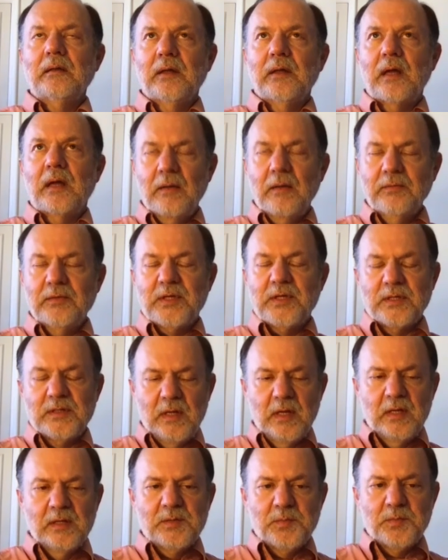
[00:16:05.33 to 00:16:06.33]
conference
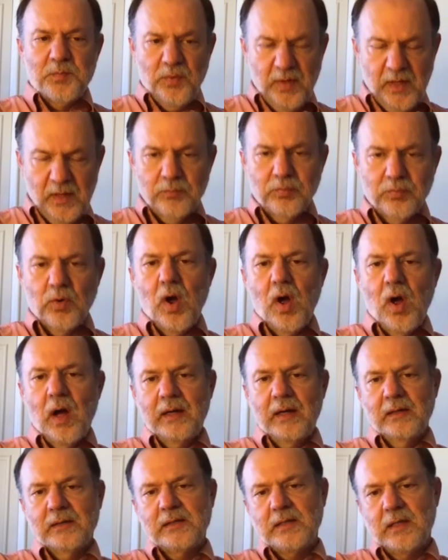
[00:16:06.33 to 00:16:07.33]
is pretty
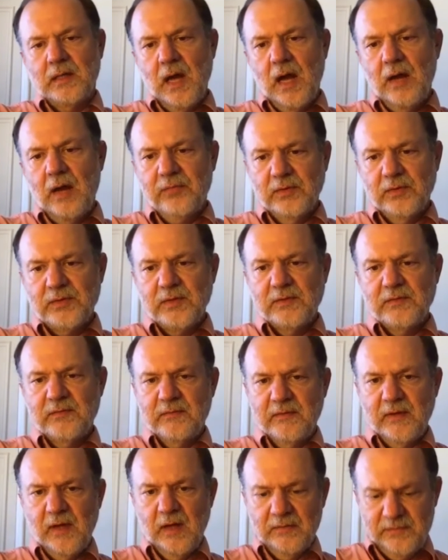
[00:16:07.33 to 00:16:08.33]
broad. It's a conference
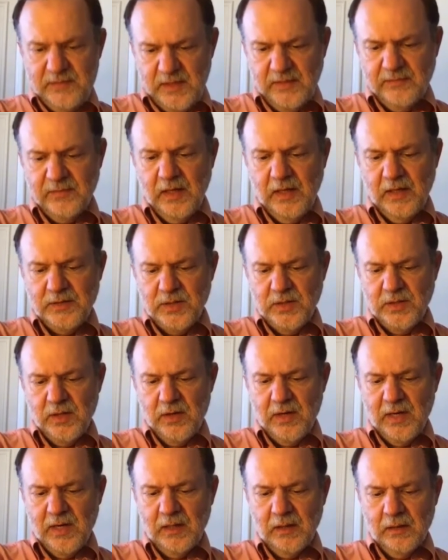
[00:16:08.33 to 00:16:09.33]
of civil
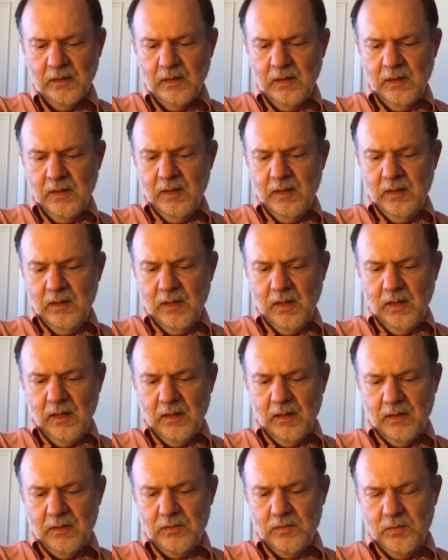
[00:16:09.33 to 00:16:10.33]
engineering
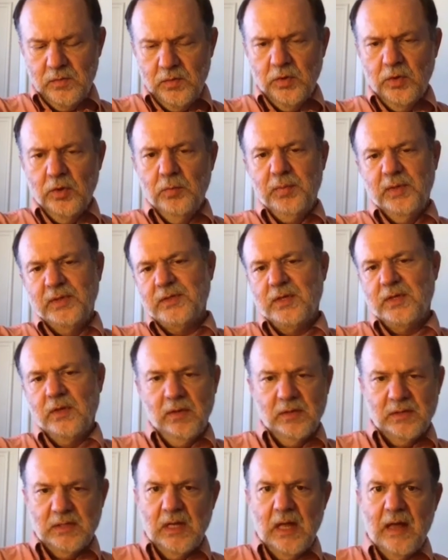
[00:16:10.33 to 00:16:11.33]
group, and so
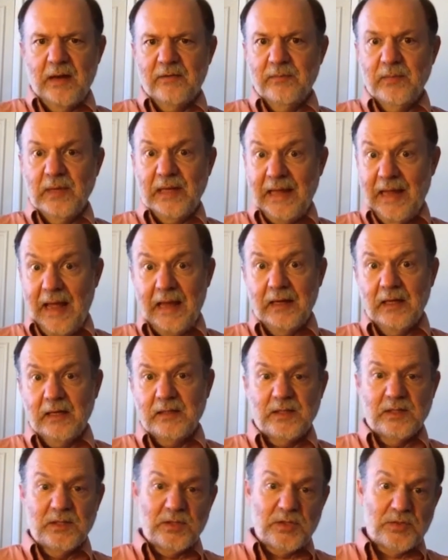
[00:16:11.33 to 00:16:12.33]
there's a lot of
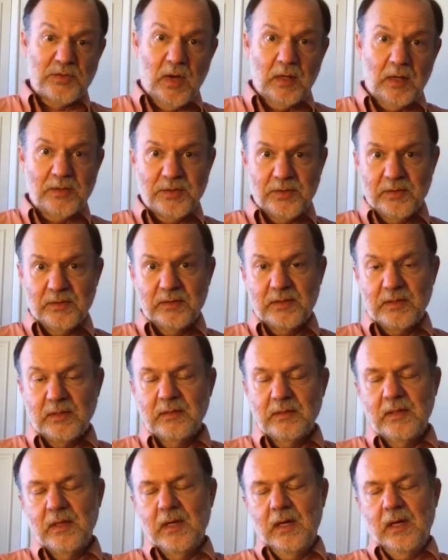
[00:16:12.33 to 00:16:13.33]
mechanics and structures
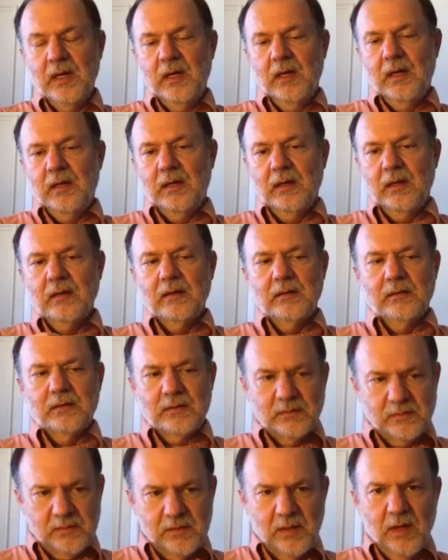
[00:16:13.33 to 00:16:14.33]
and
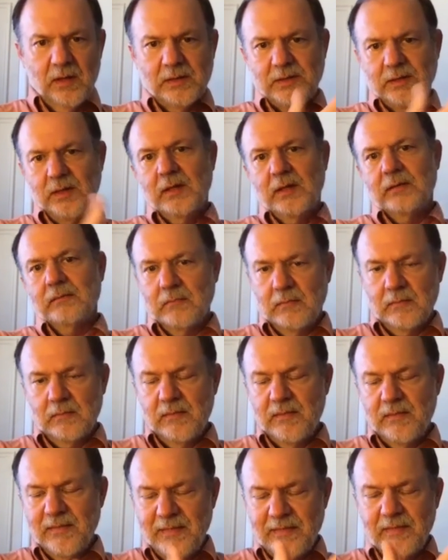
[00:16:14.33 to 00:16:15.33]
talks on
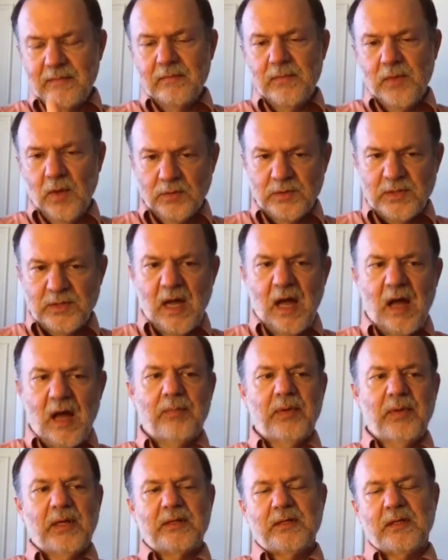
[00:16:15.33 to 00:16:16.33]
those
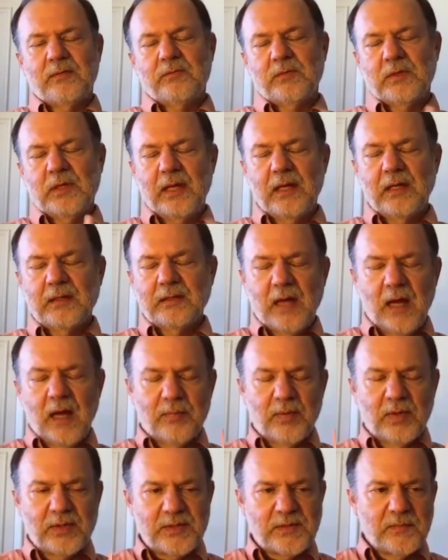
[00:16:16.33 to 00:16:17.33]
topics and related
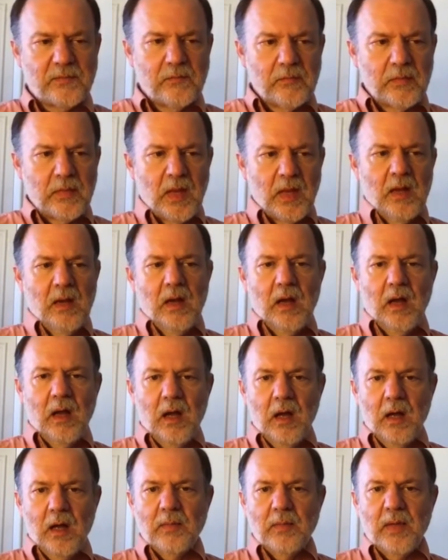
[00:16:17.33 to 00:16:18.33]
topics.
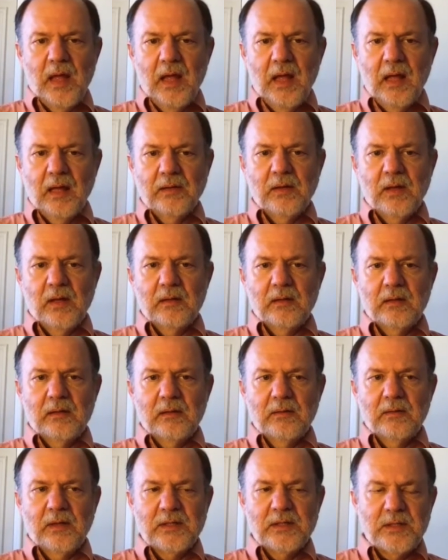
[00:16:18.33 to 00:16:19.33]
And
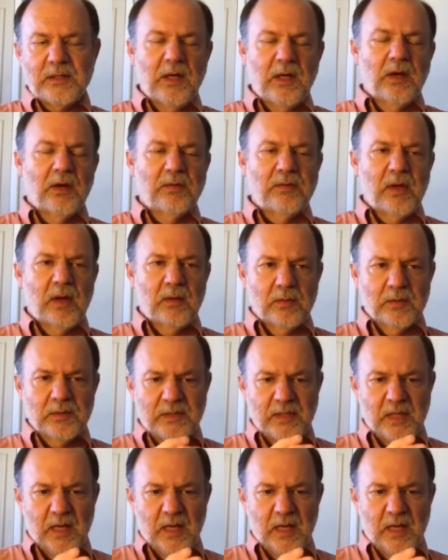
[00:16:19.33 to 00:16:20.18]
this year there was